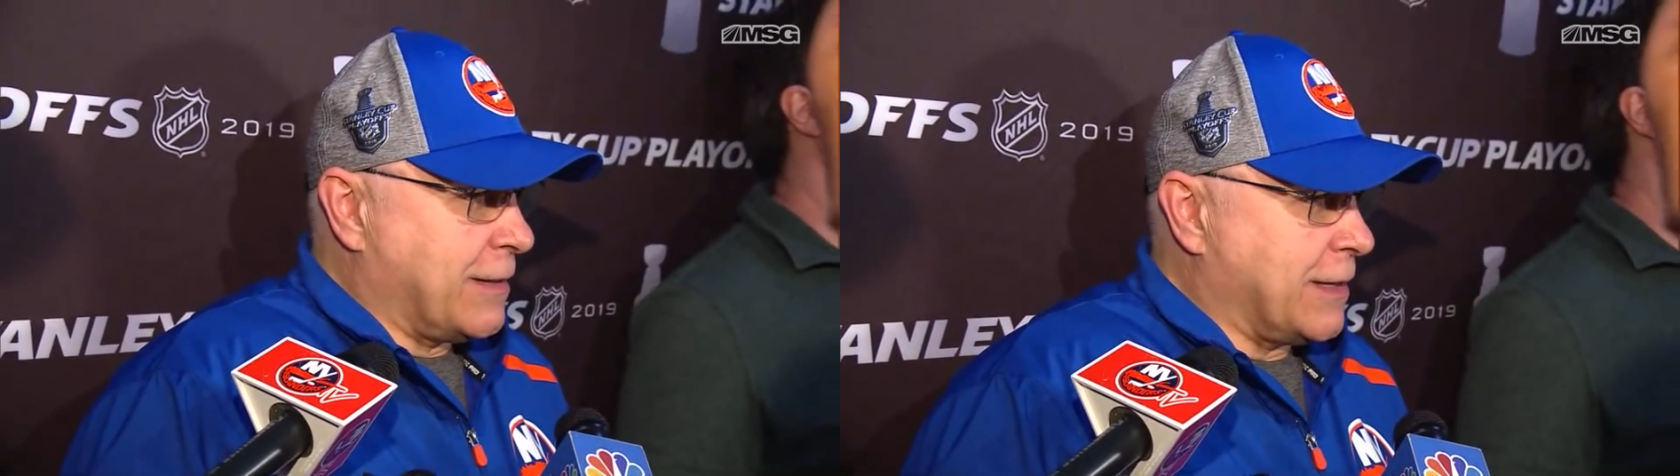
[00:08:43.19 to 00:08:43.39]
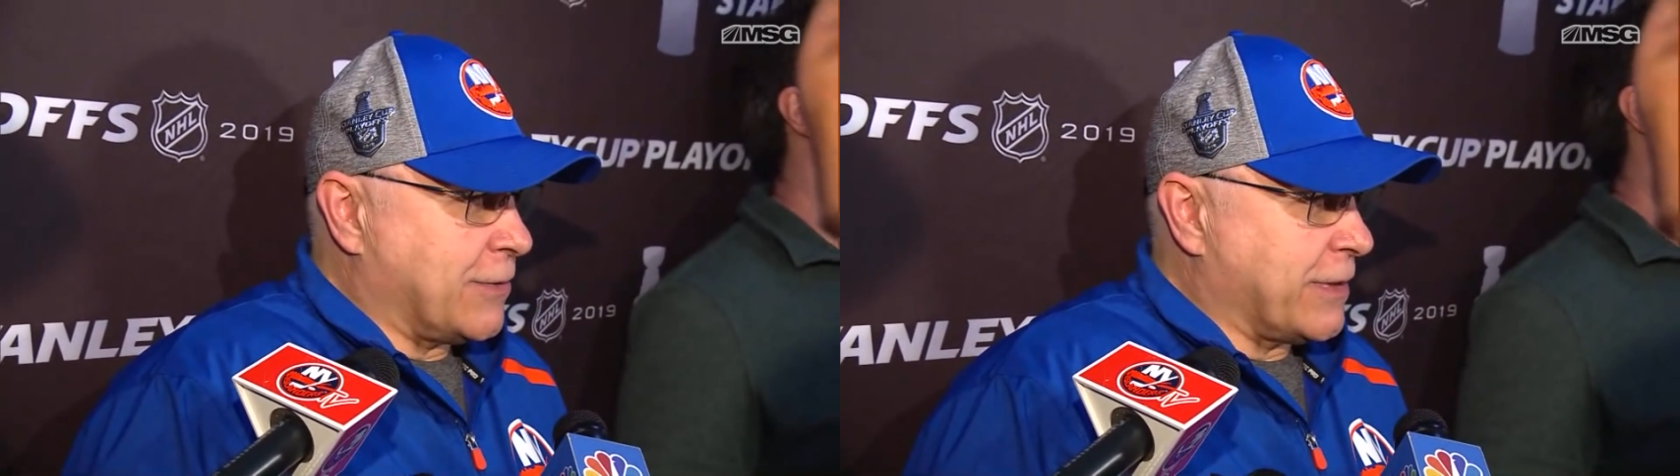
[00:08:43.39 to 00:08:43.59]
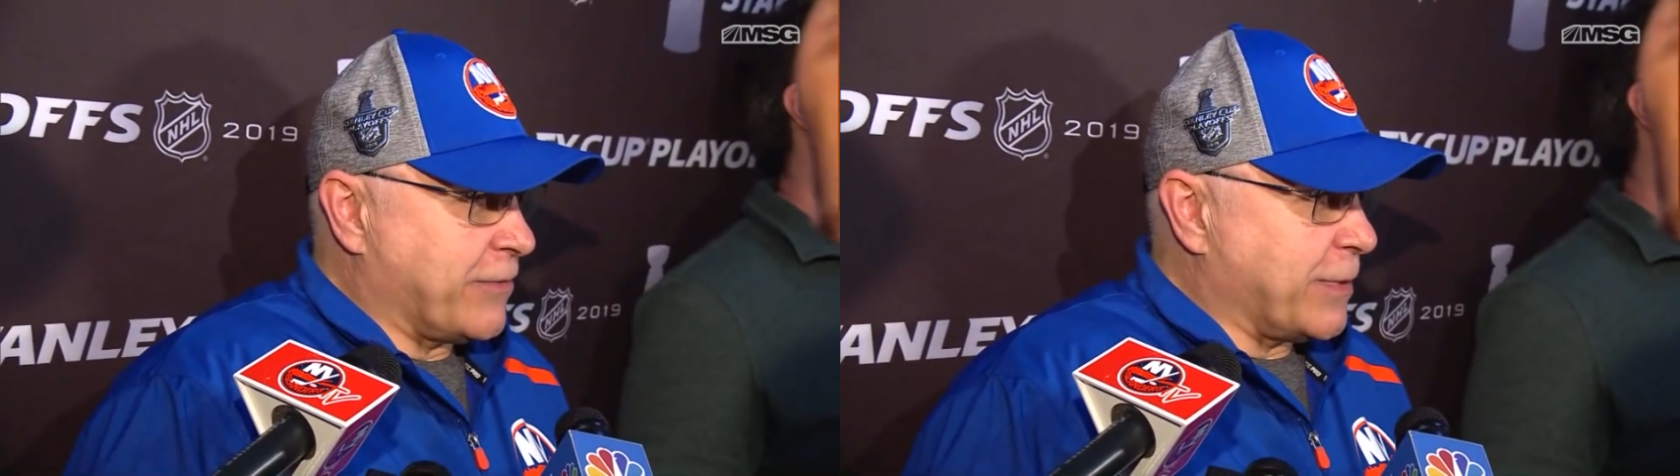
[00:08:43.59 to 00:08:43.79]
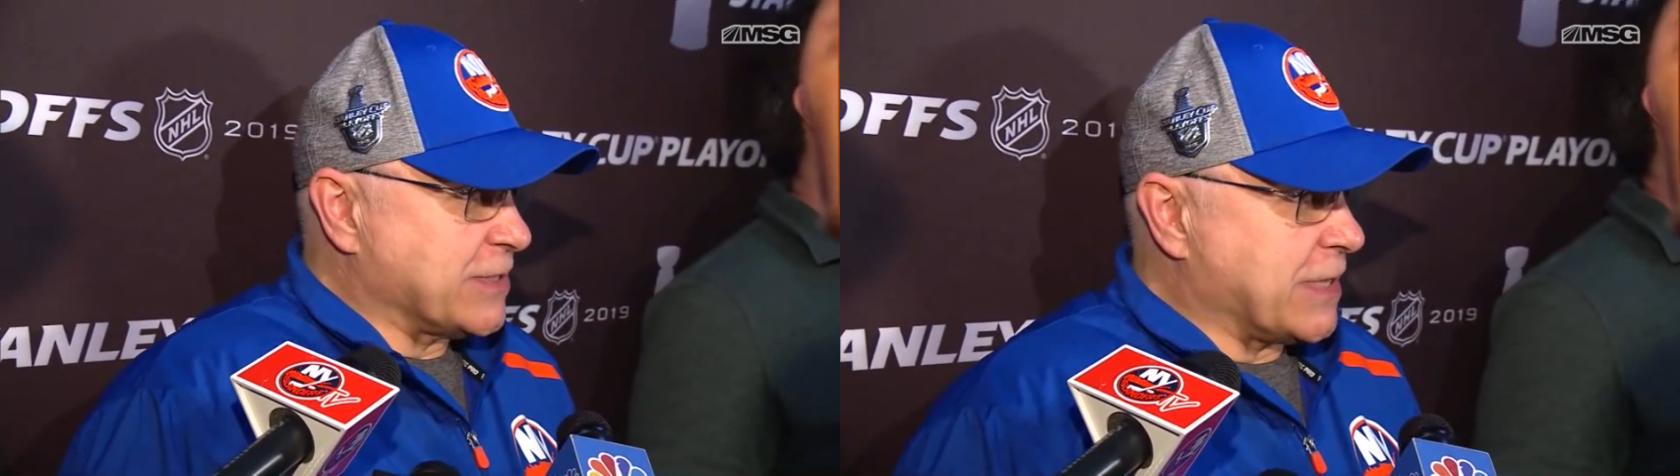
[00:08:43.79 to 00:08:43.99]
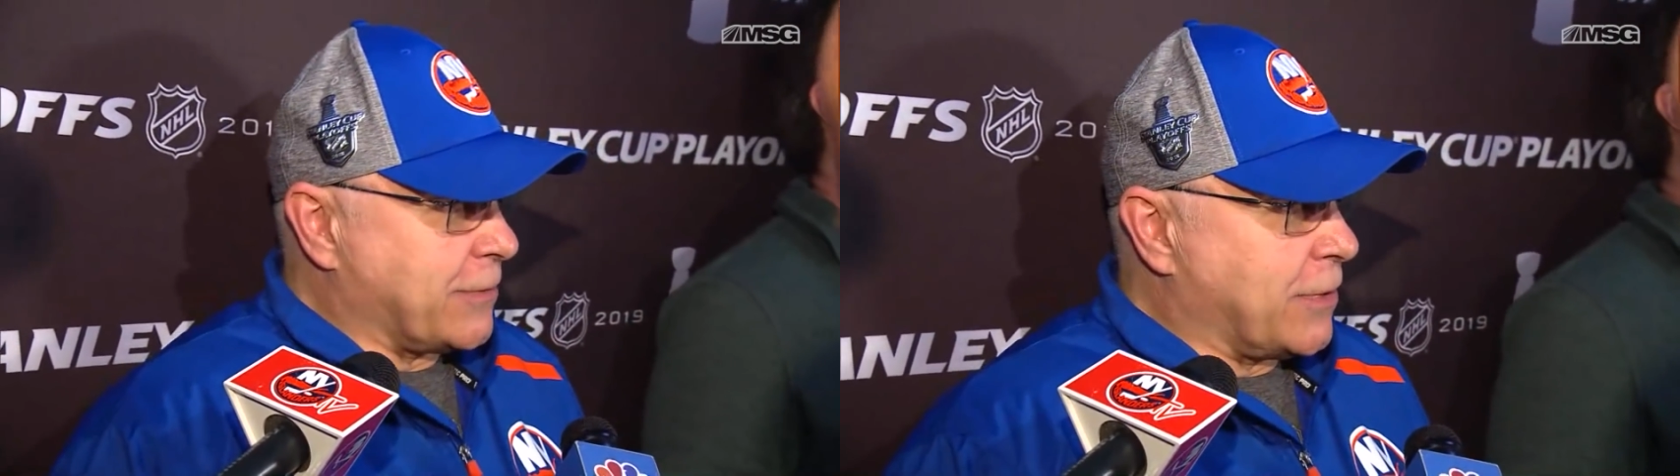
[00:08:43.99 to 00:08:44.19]
you know
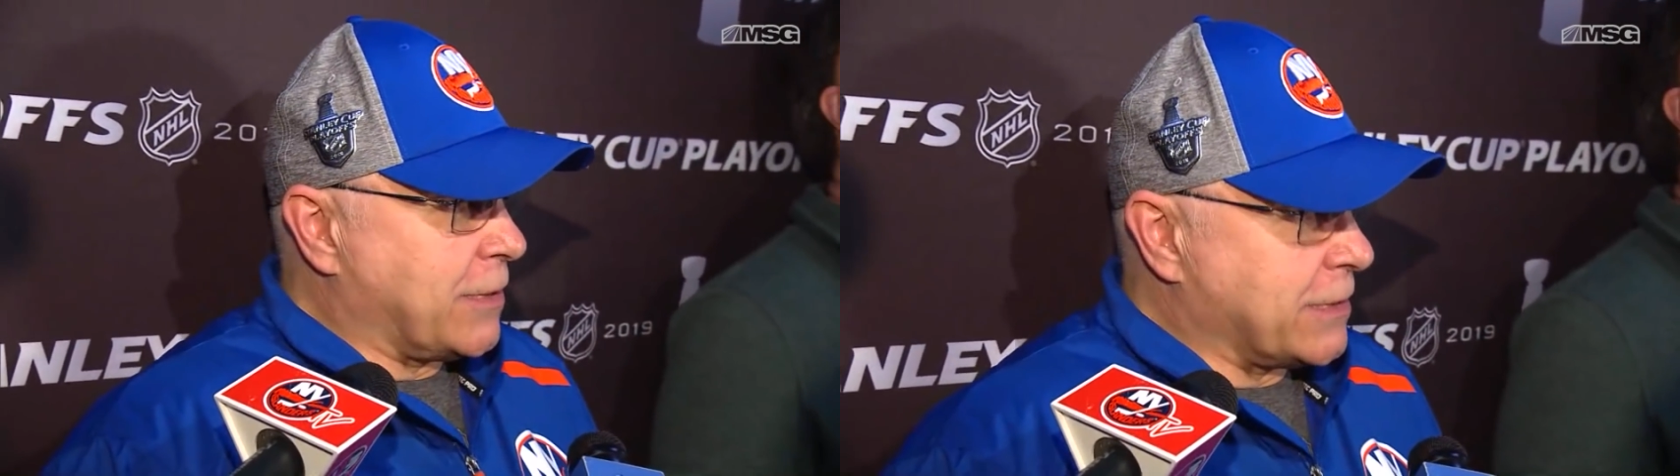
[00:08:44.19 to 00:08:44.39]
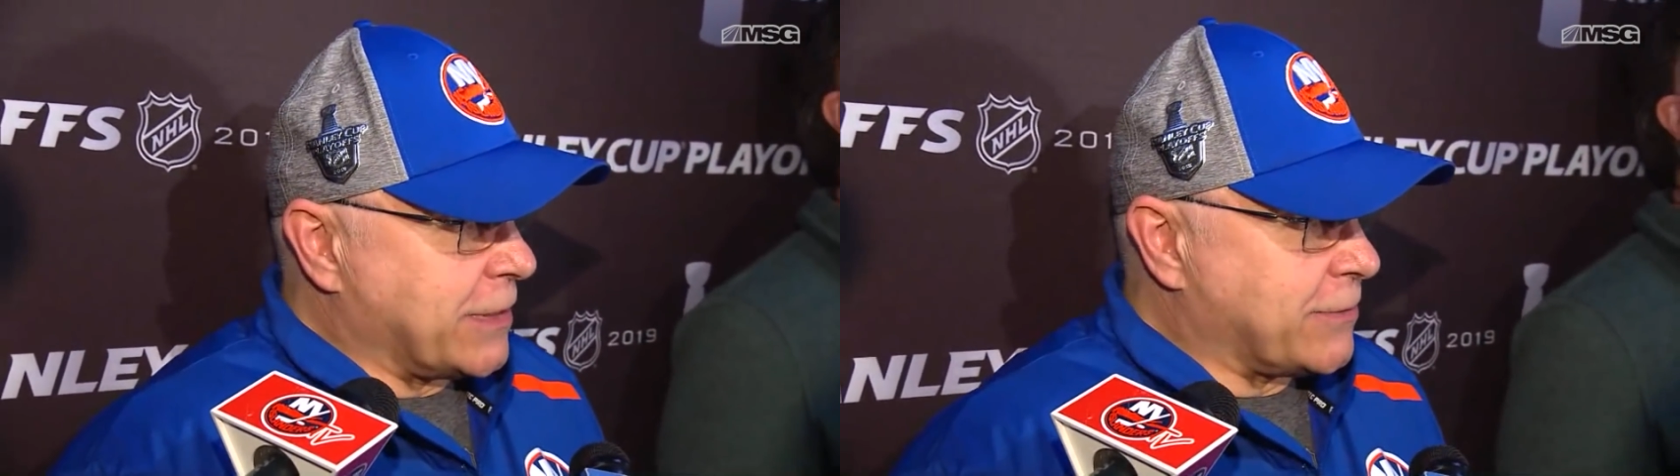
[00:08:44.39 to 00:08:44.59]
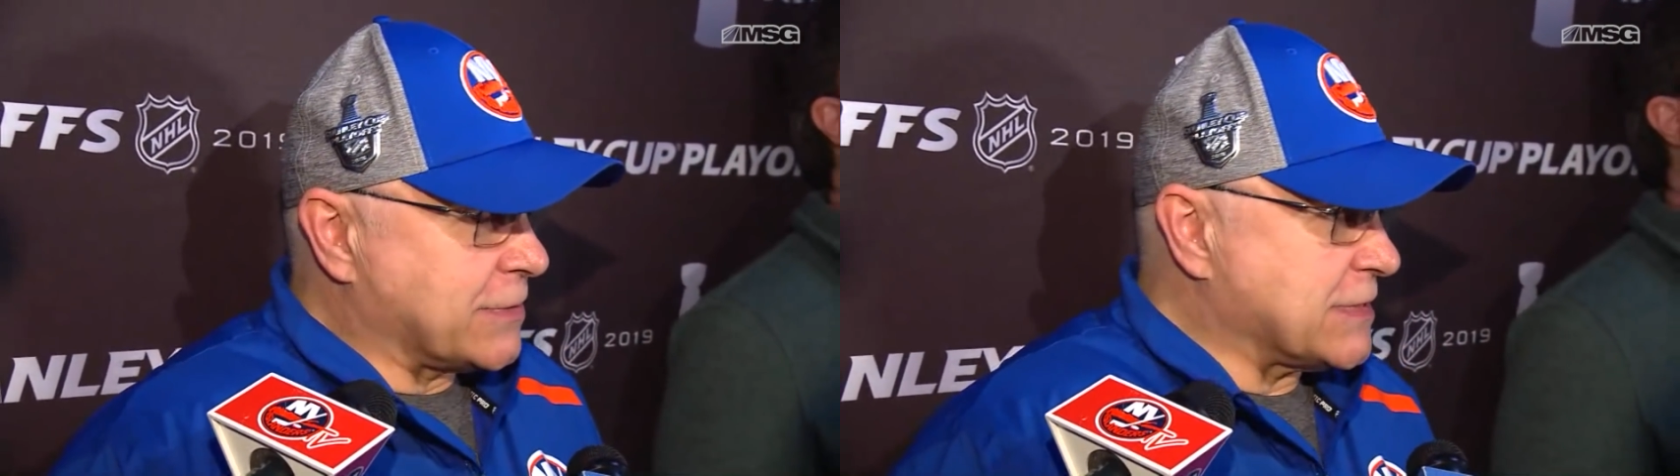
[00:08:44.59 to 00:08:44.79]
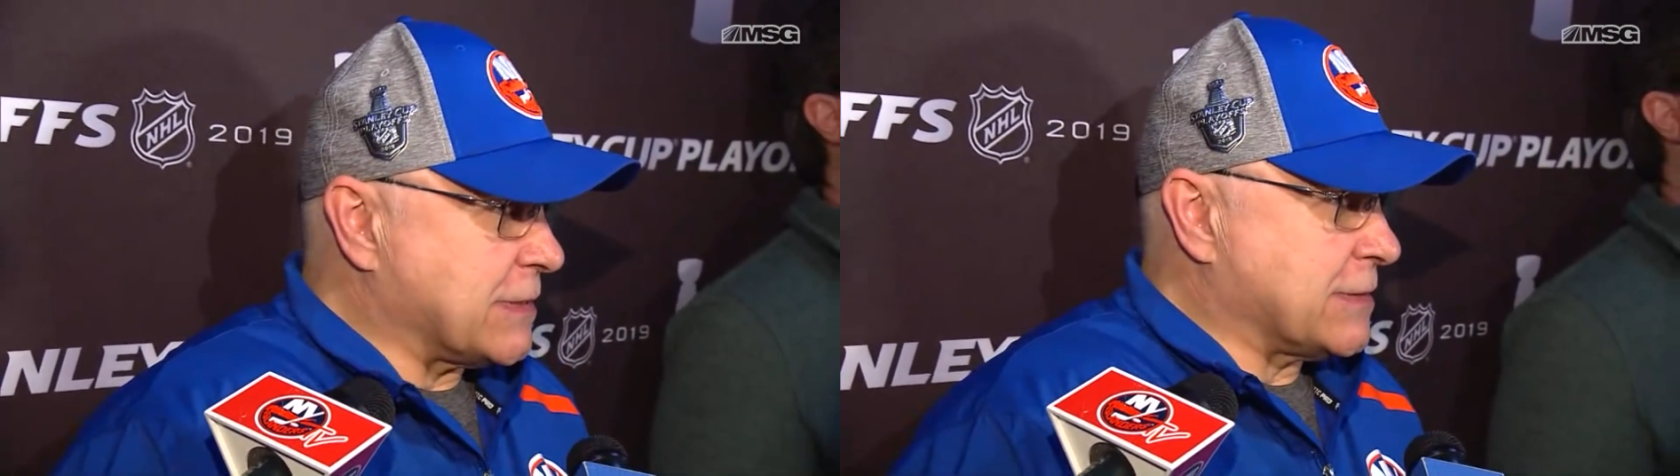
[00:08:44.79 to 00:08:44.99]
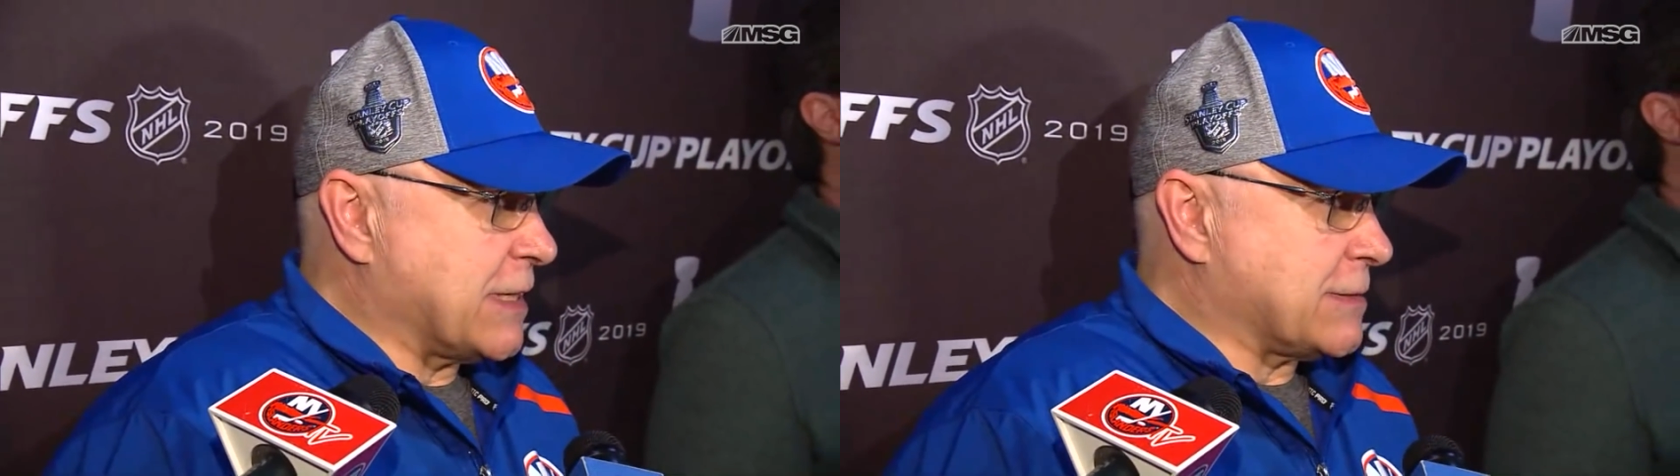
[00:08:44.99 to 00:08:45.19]
everybody's saying, well, you know
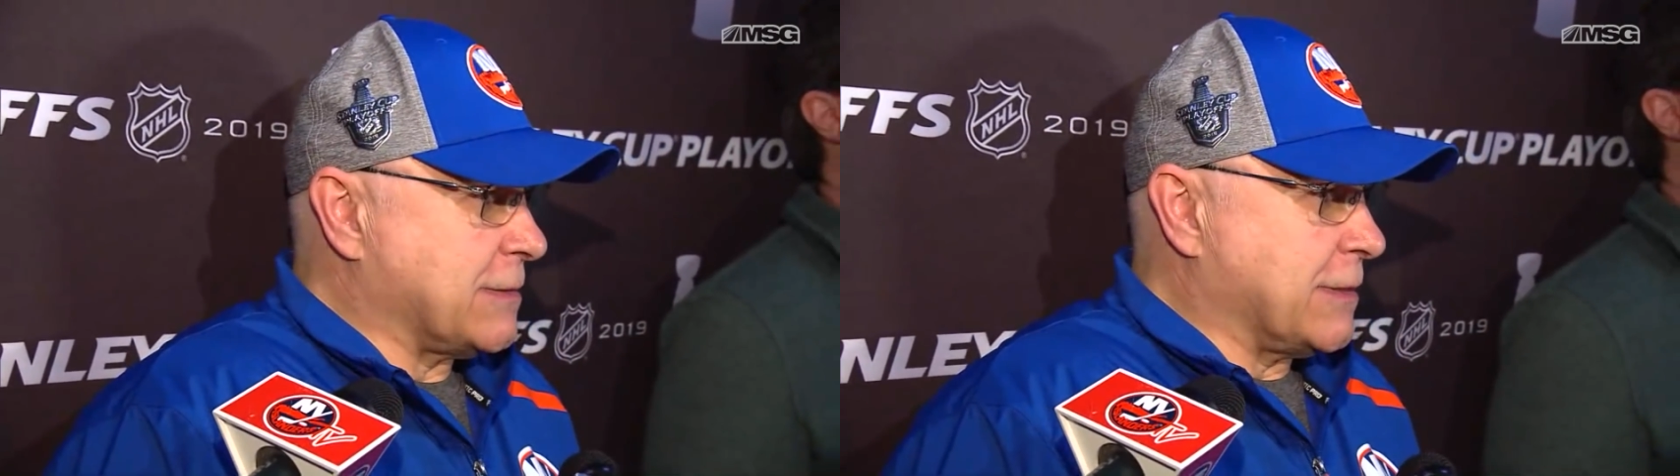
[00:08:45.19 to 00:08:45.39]
that